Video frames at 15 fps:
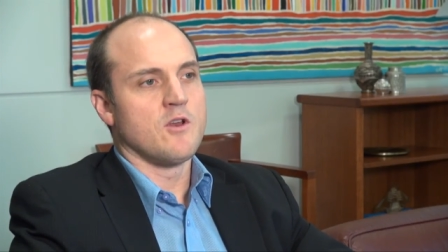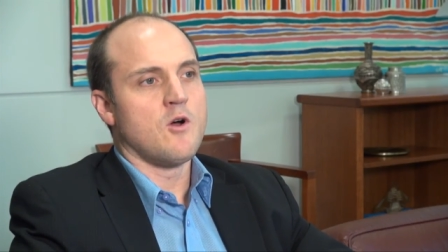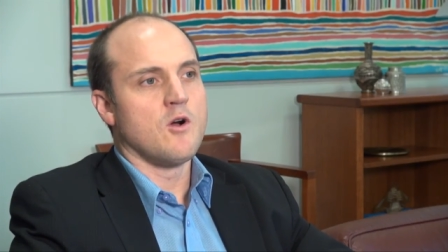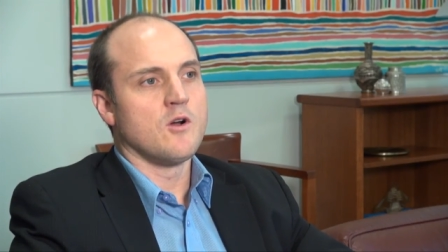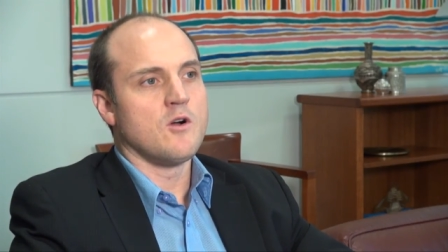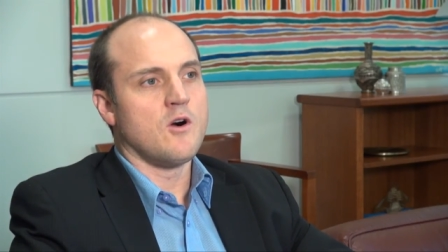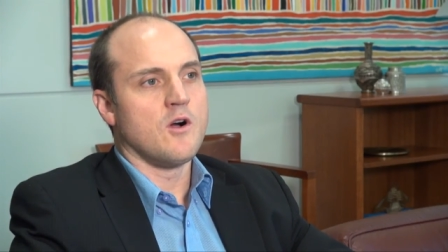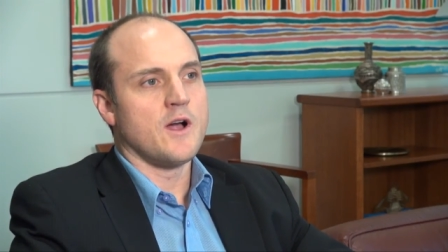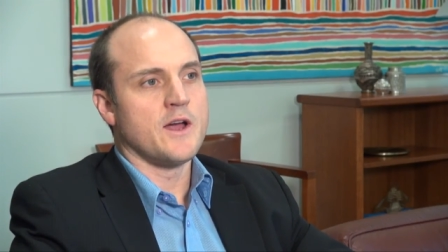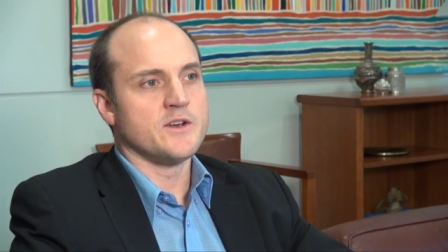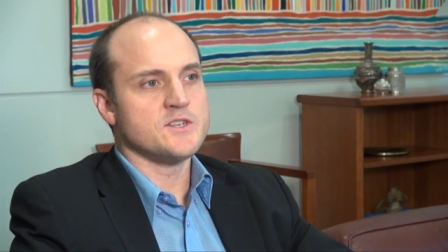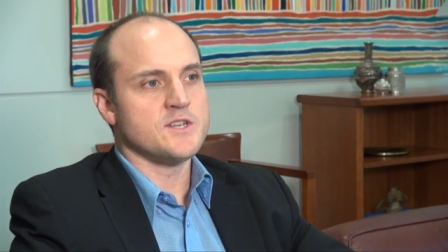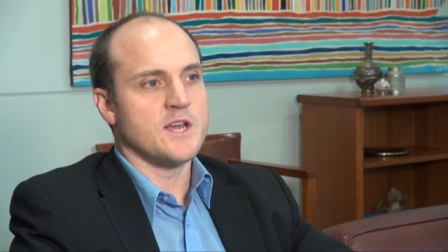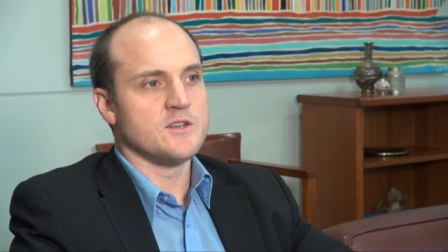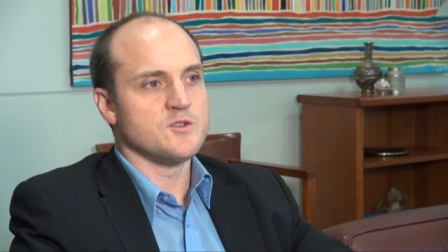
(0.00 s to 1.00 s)
in Hong Kong, I
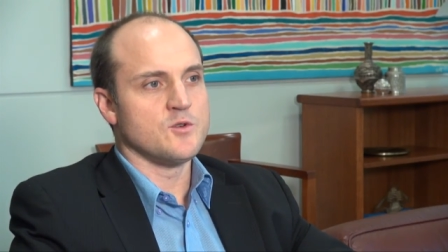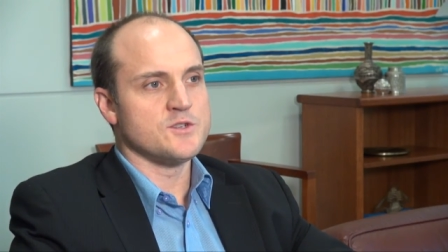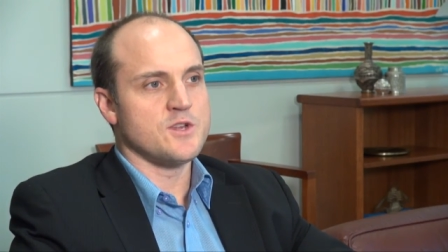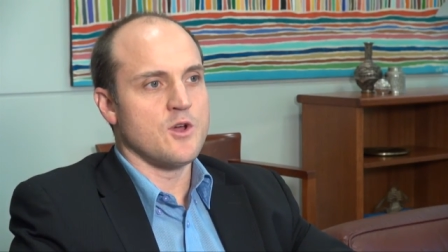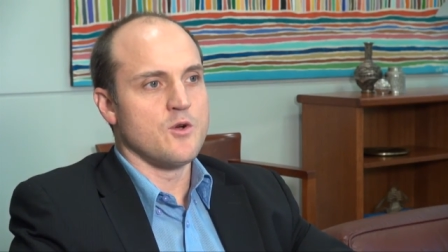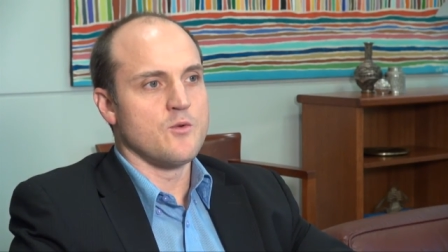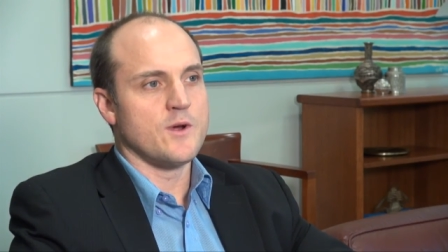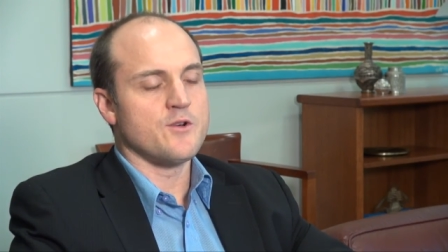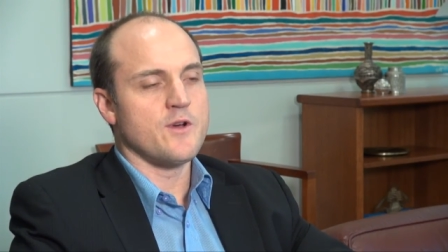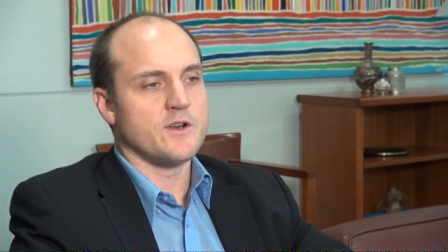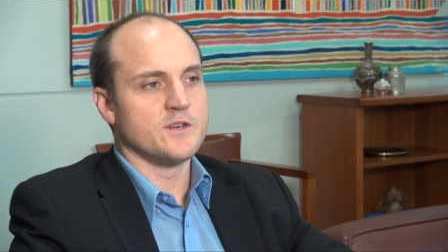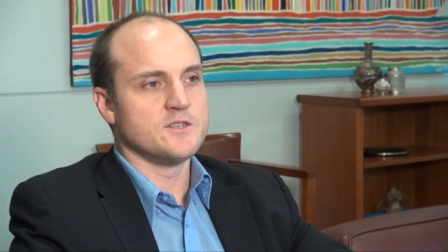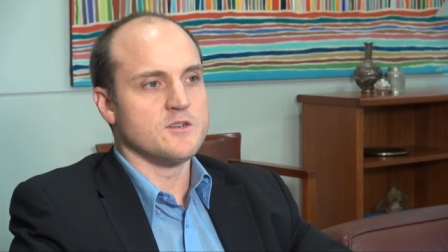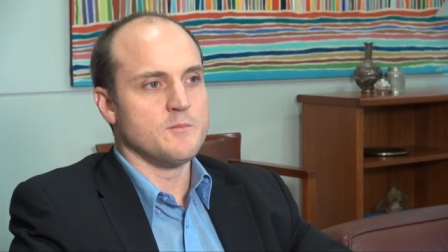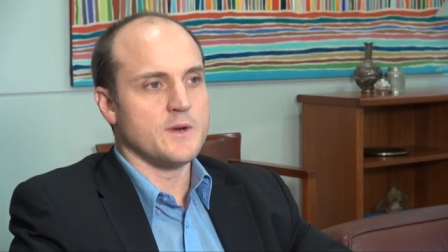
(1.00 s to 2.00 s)
understand, is also
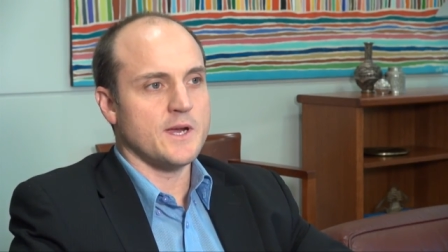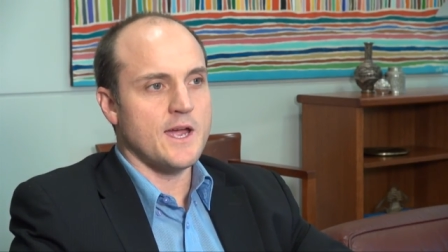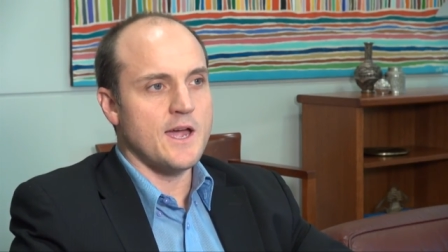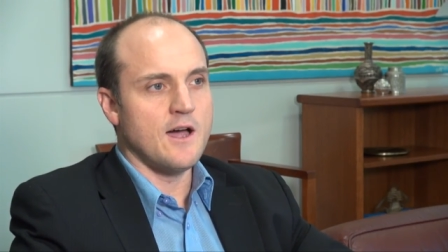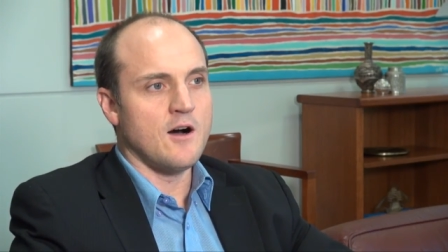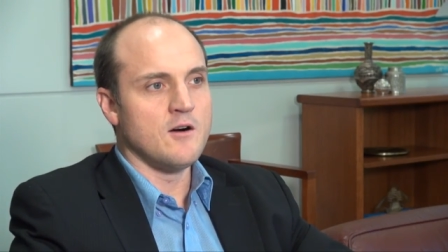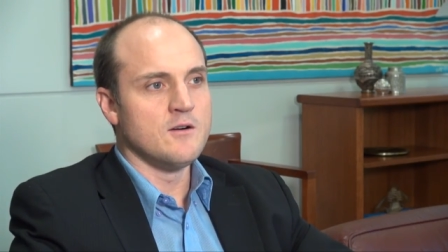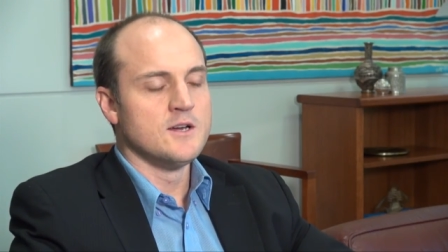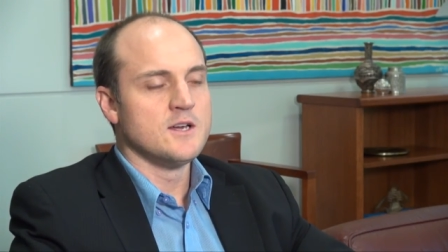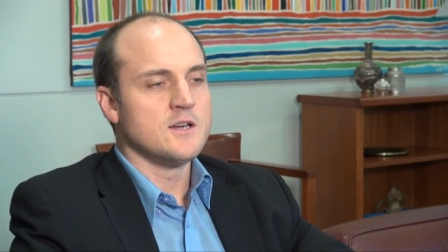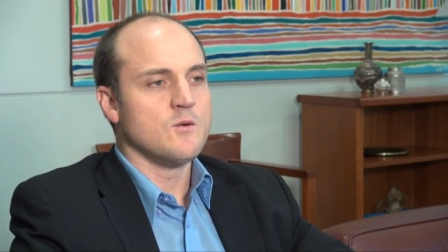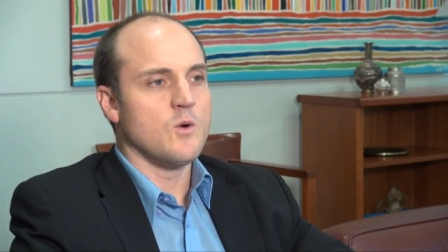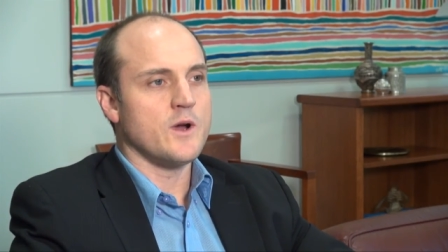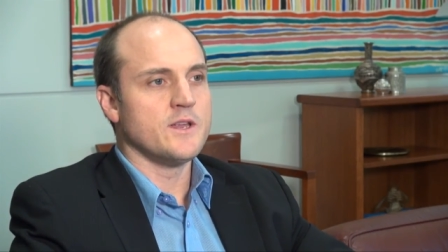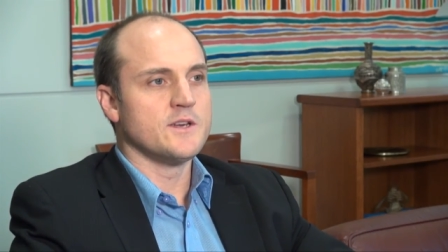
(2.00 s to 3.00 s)
accredited to Macau.
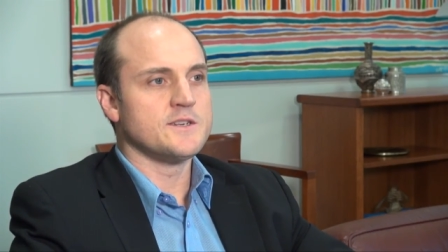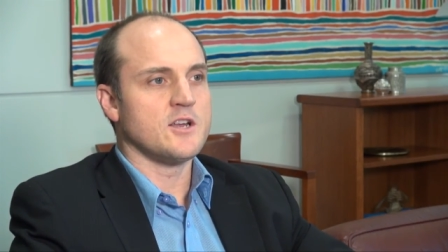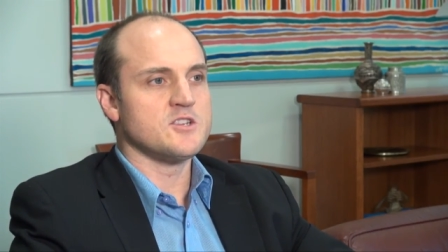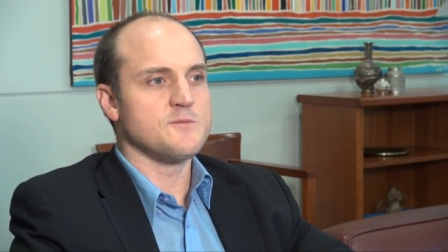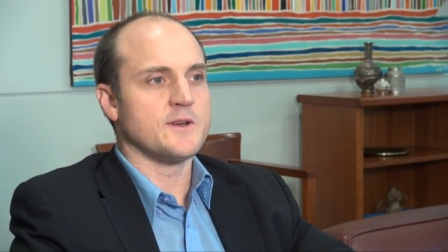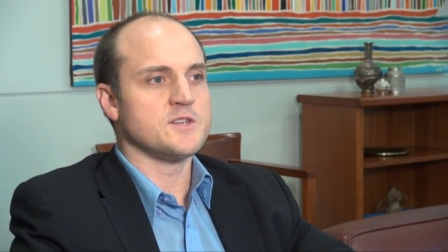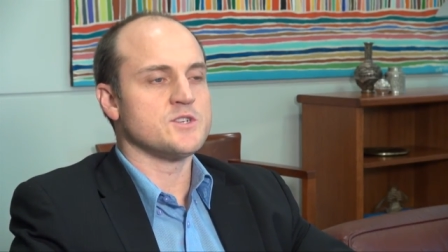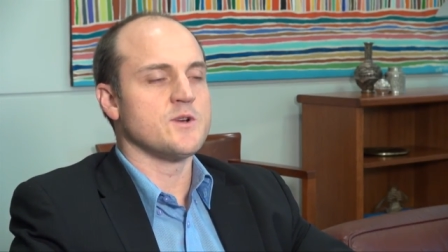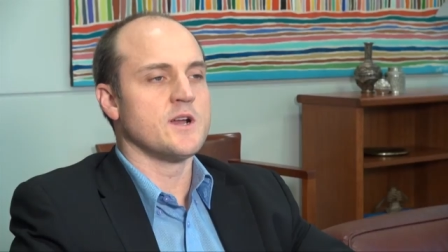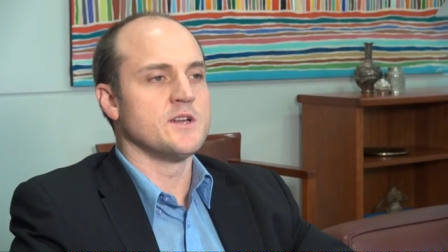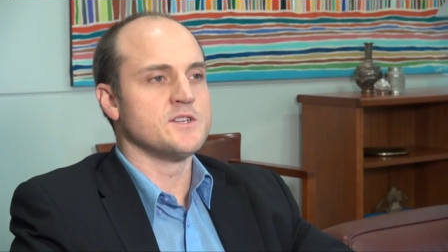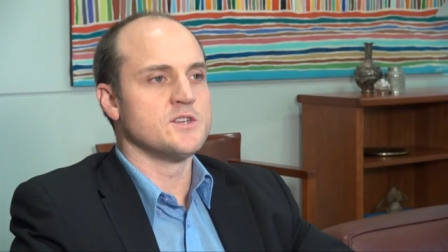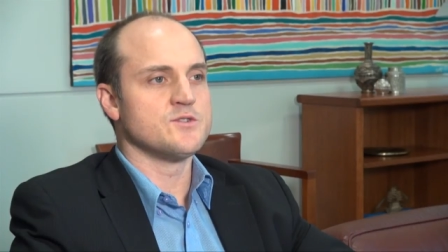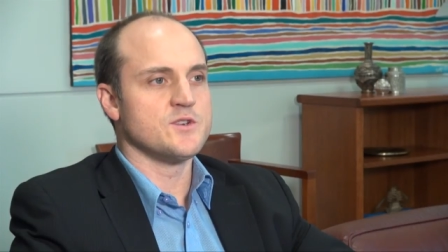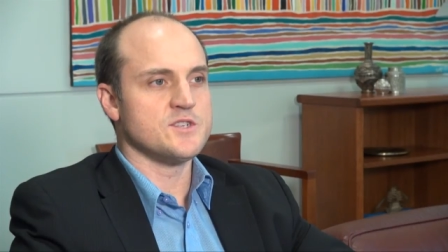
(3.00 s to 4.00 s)
What can you tell us about
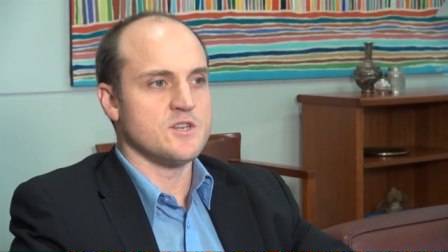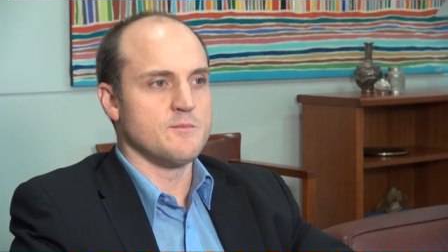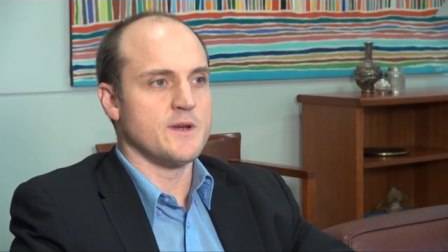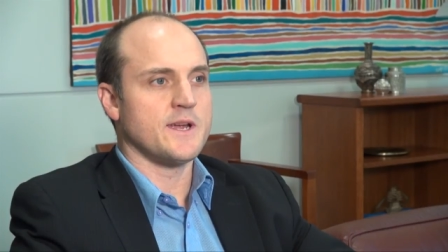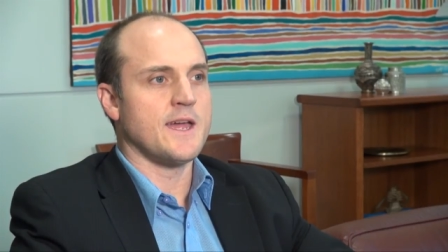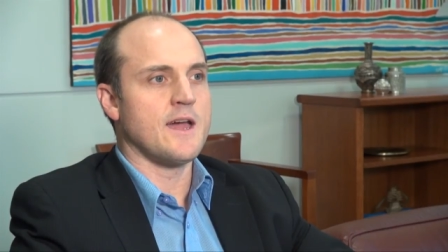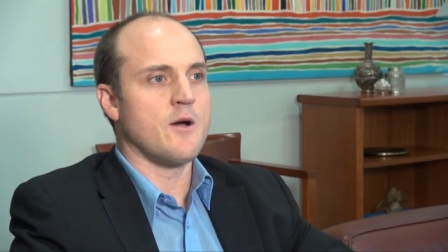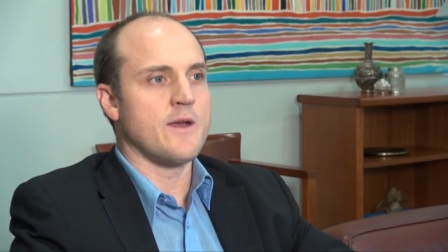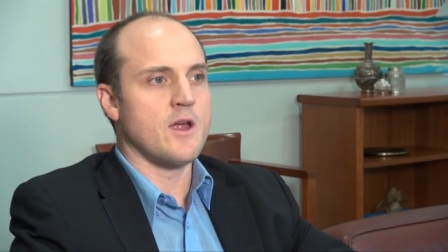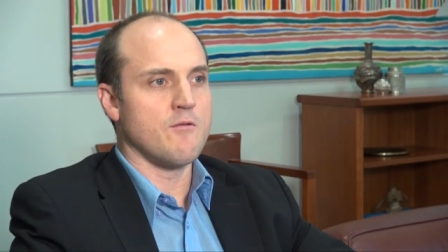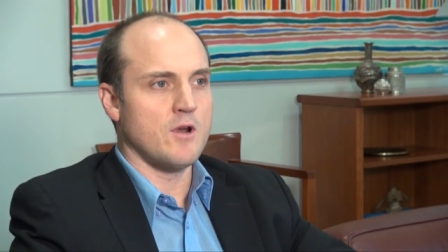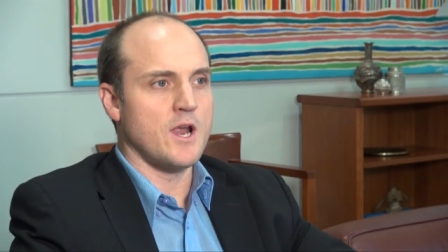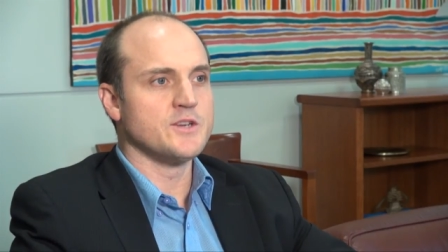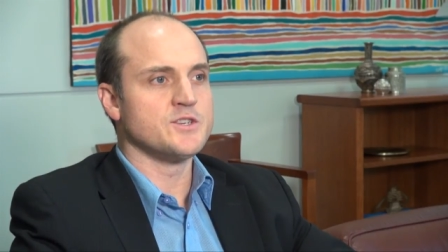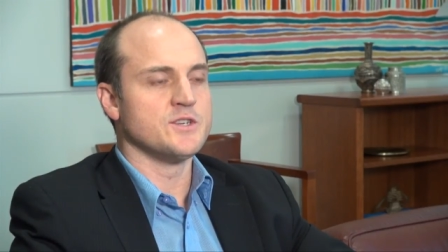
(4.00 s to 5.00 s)
Australia's interest in Macau and our
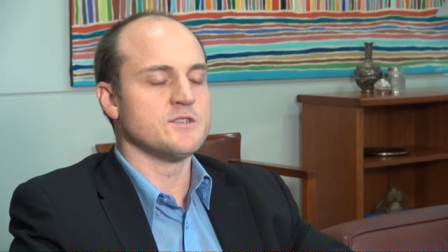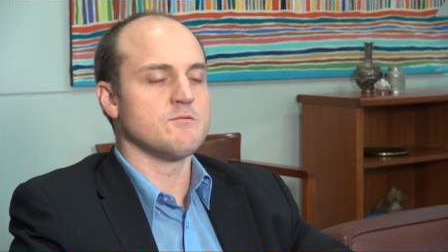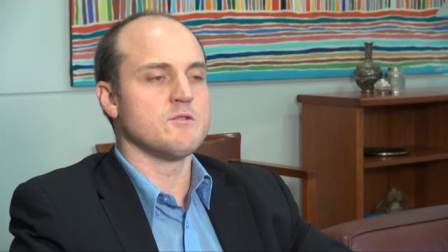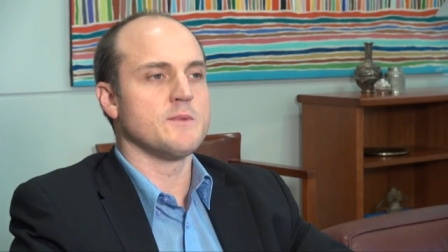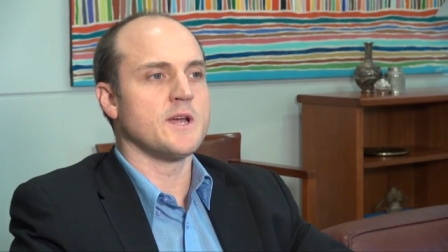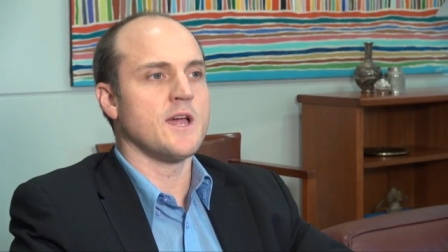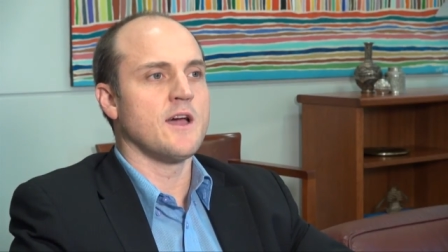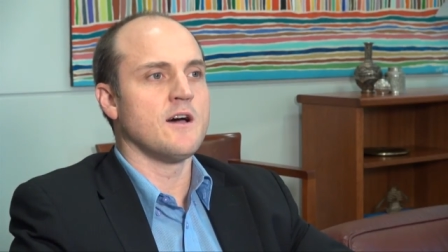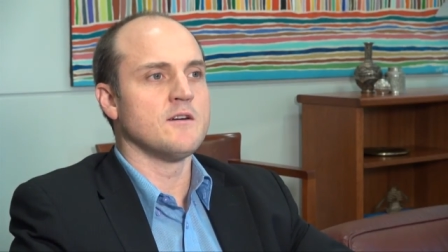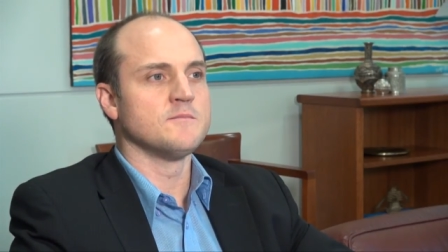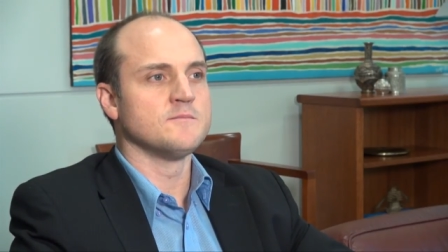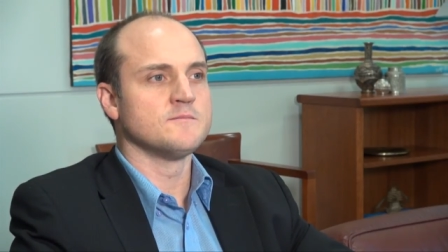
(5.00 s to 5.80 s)
relations with Macau?